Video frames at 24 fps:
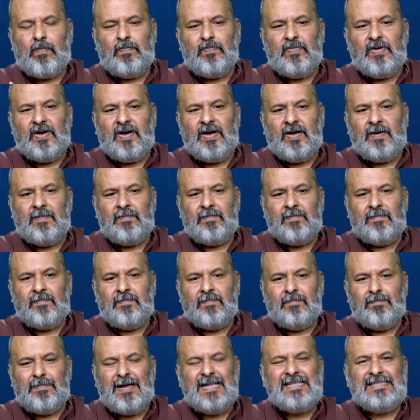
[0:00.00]
the
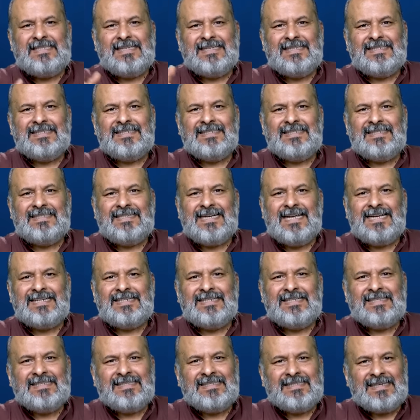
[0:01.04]
benches,
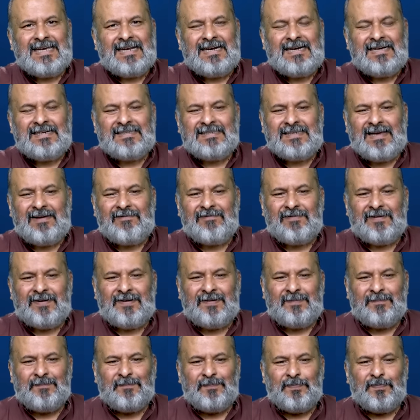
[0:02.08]
stations colored
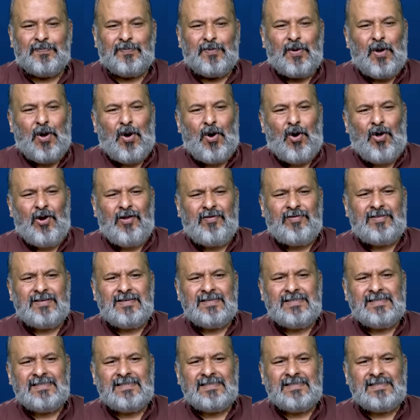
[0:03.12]
saffron, all of
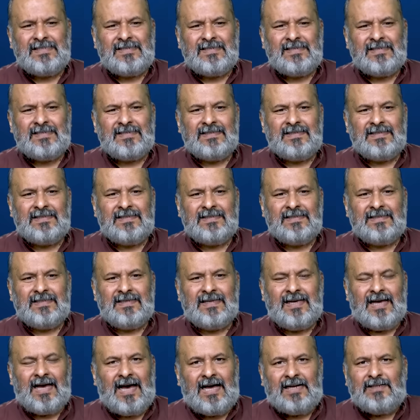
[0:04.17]
this
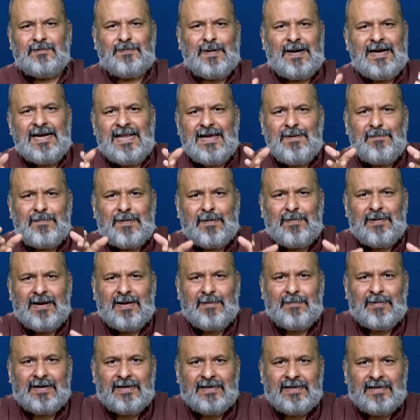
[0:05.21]
are spending
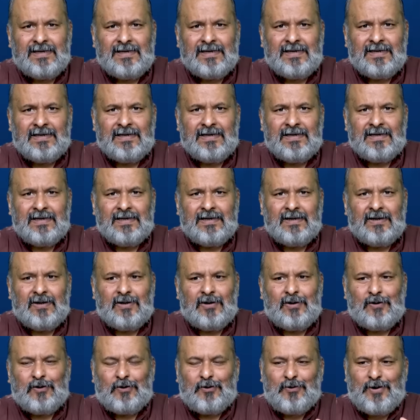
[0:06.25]
public money
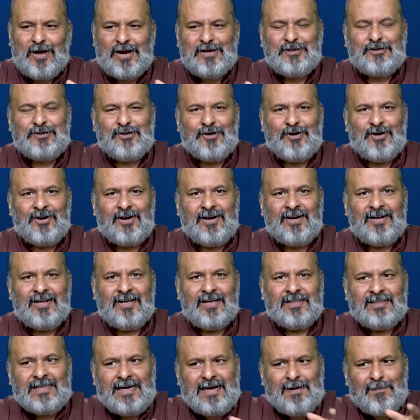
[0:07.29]
to ensure
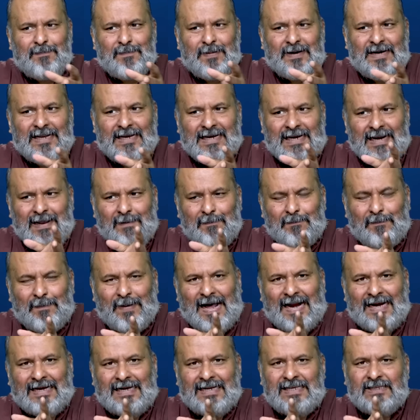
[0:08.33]
that a particular
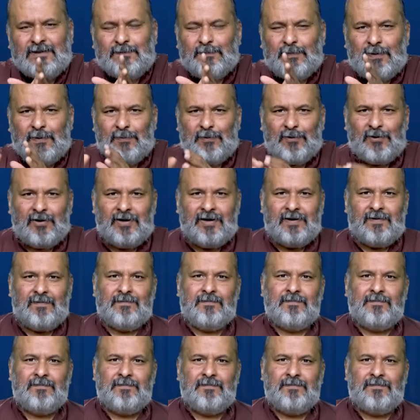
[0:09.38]
party is promoted.